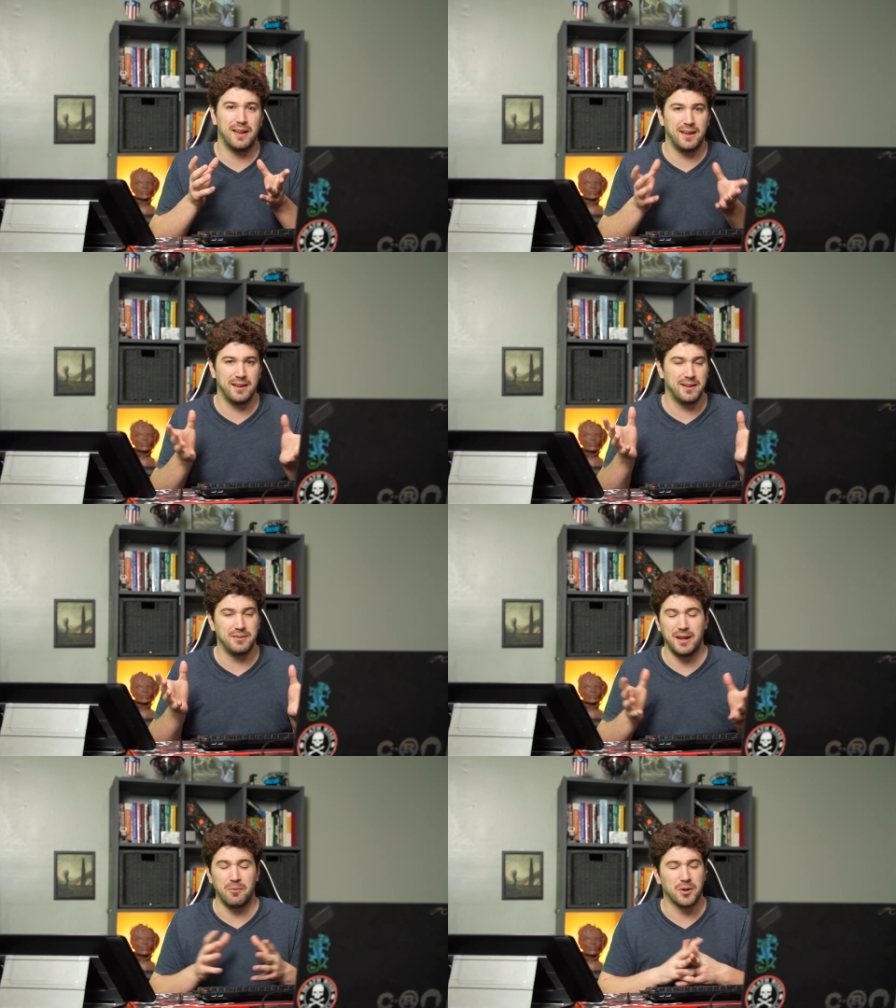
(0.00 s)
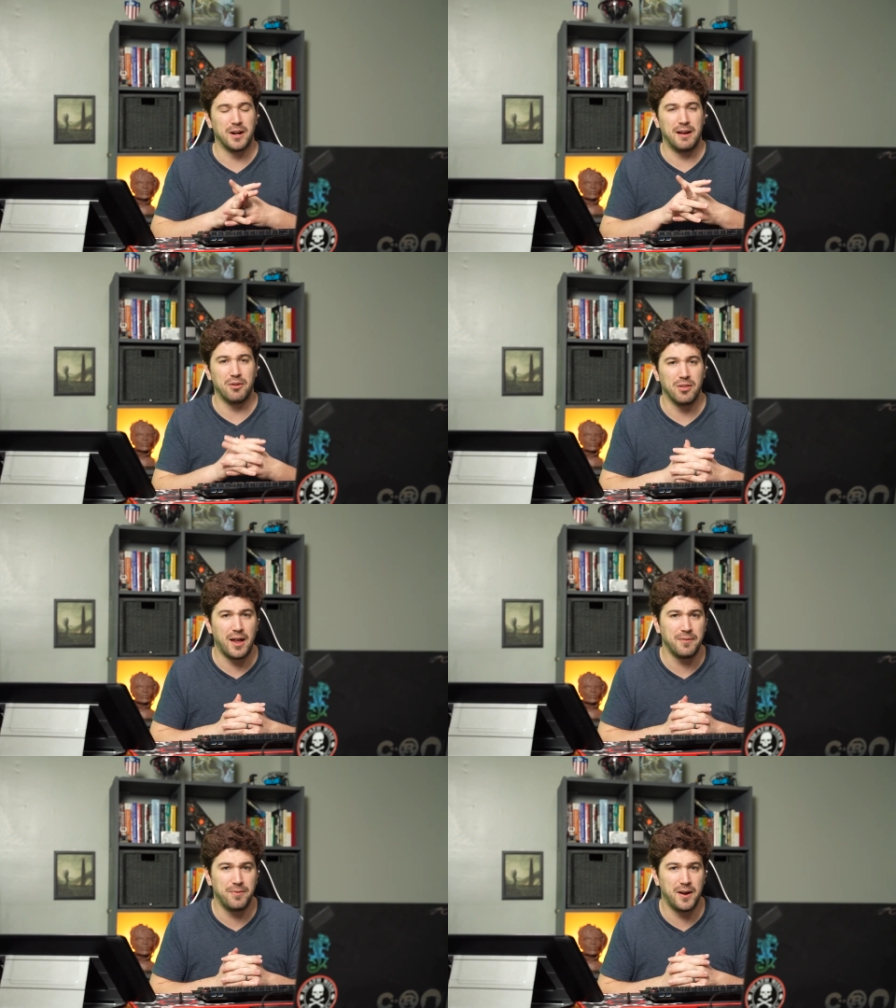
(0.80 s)
And yeah, we're going to have a
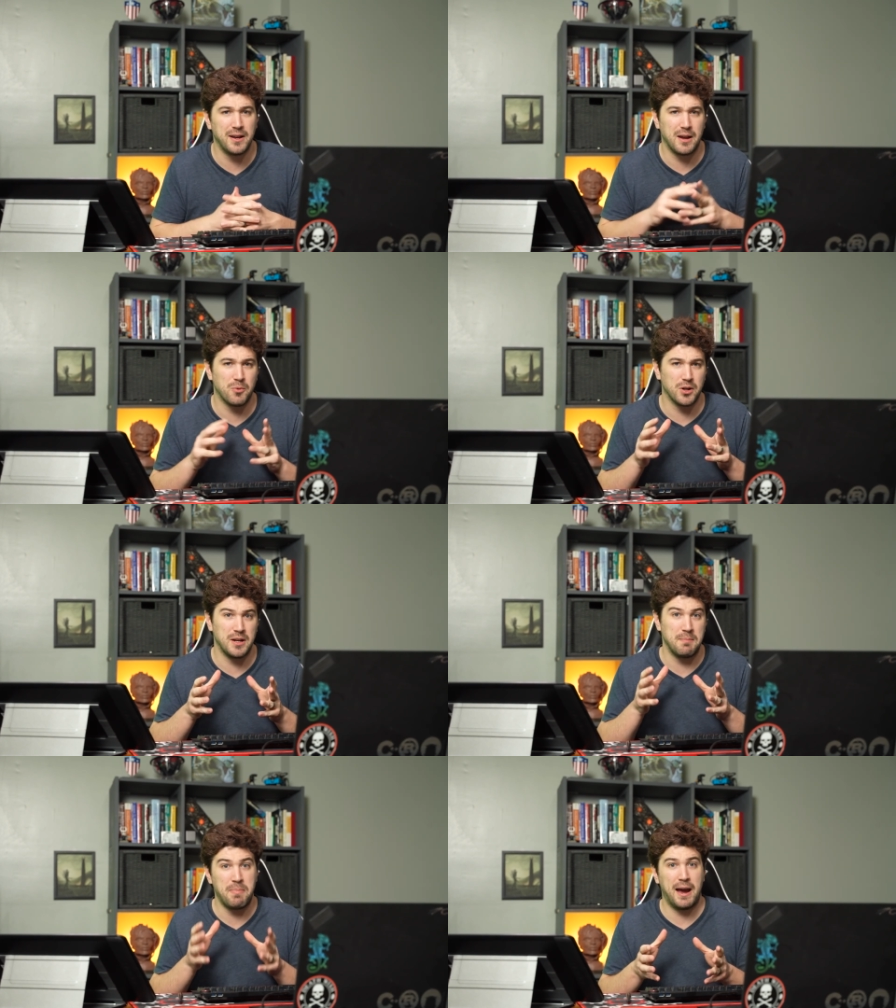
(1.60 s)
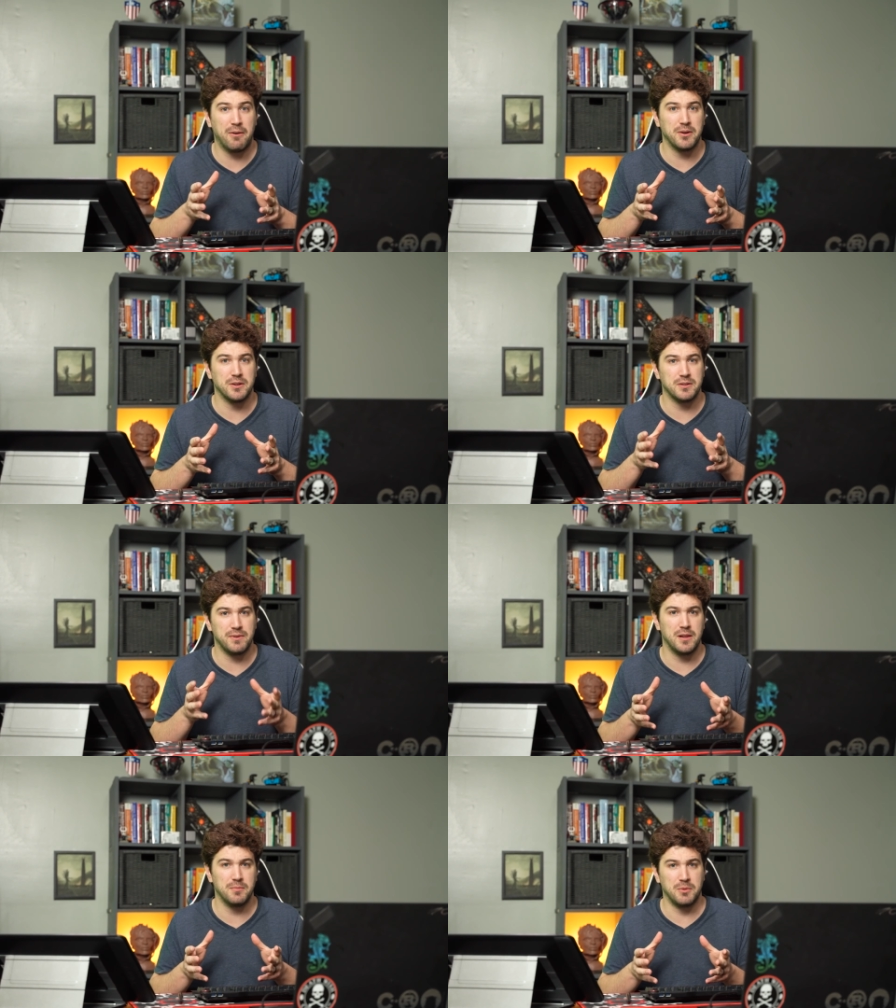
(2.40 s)
lot of fun and we're going to empower your
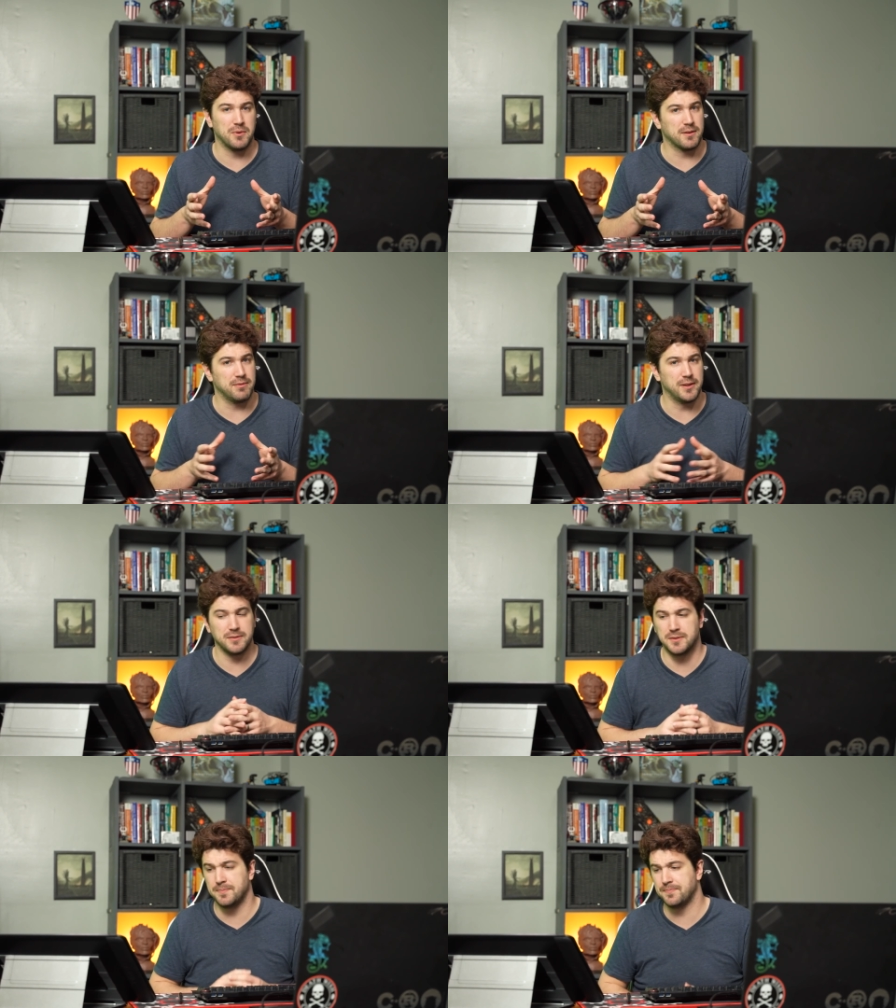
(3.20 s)
development workflows.